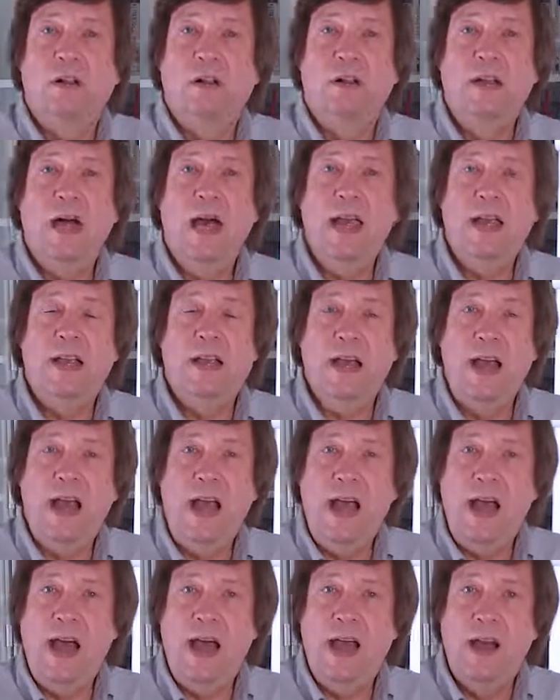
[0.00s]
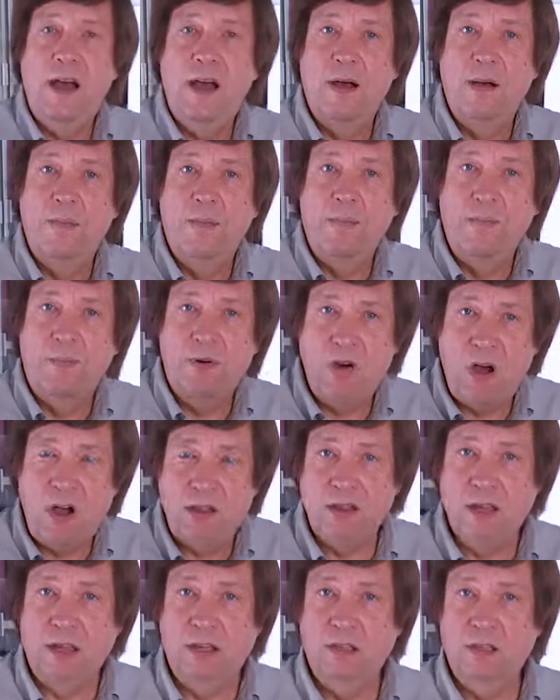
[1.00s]
like a
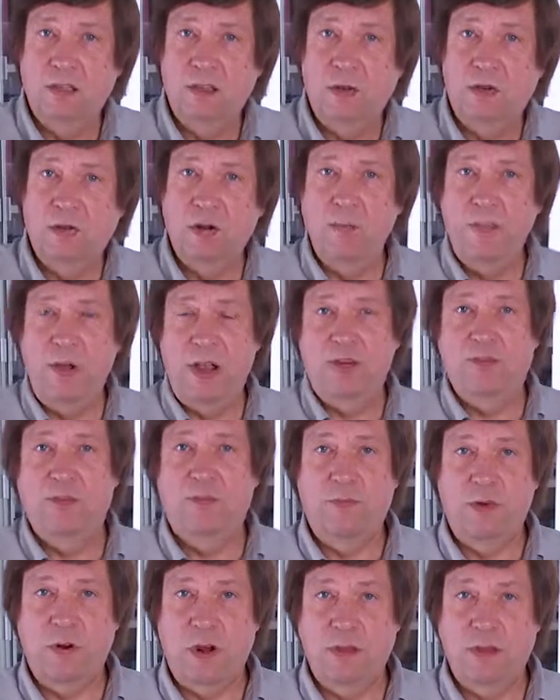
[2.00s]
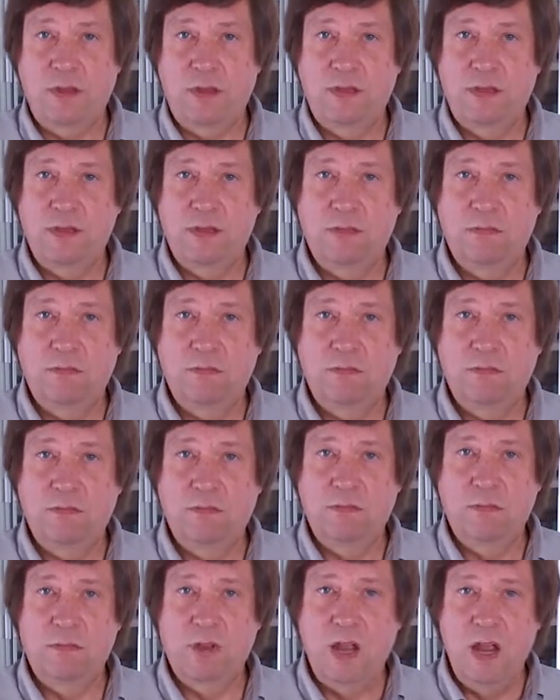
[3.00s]
product or a batch of products.
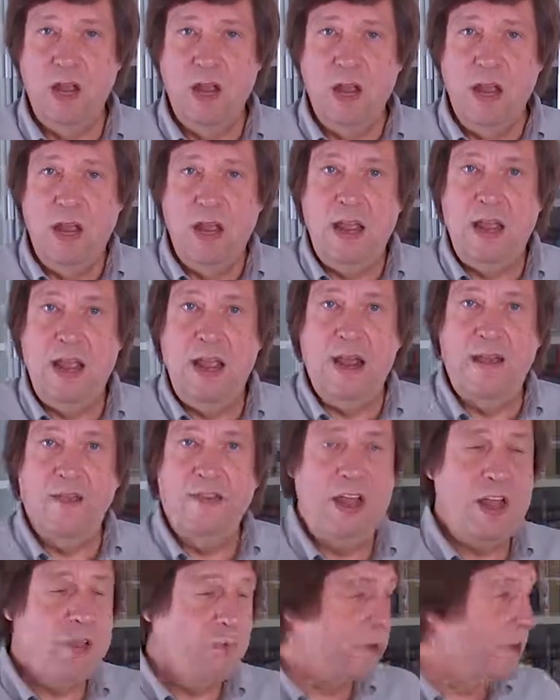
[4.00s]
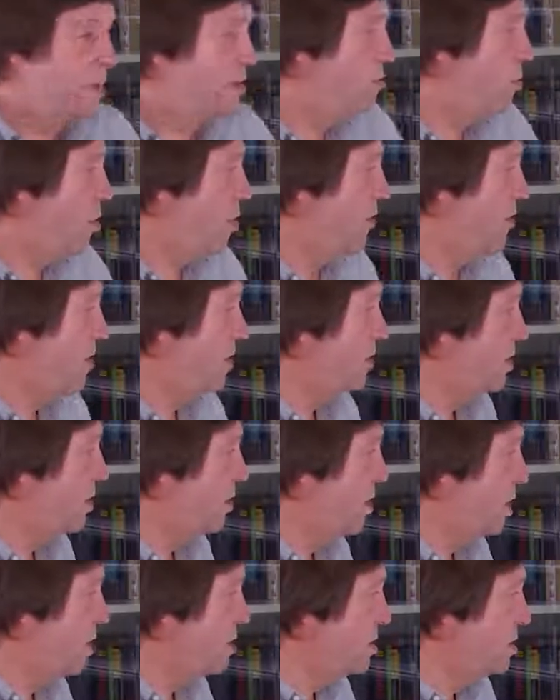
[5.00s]
And then we saw that the
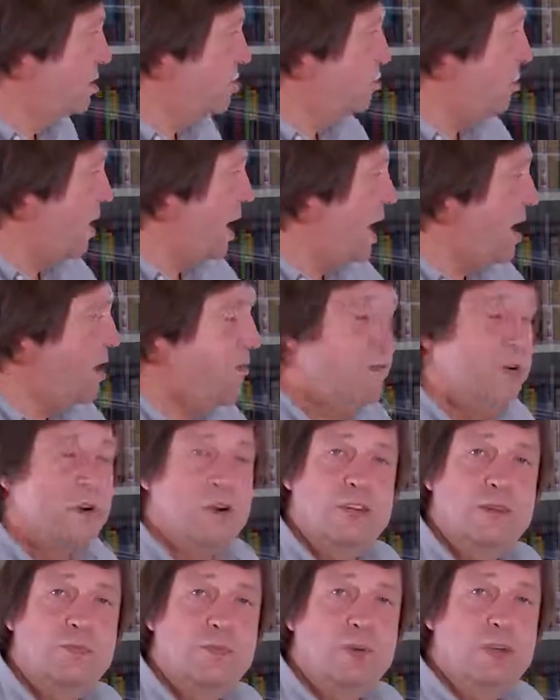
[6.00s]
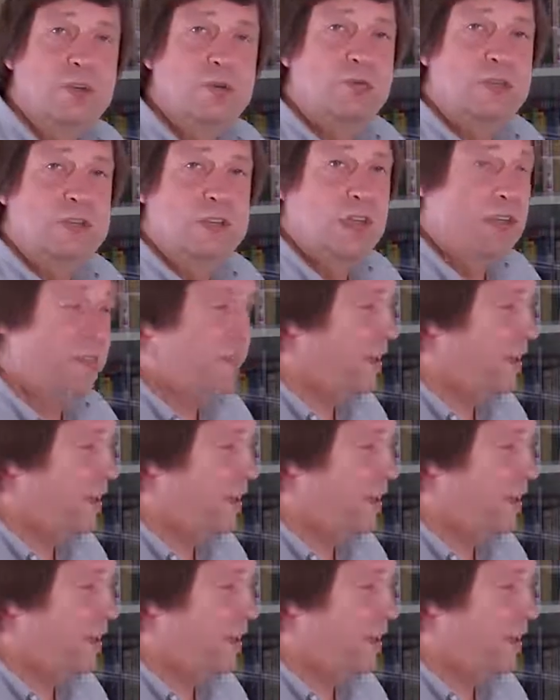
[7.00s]
cost drivers producing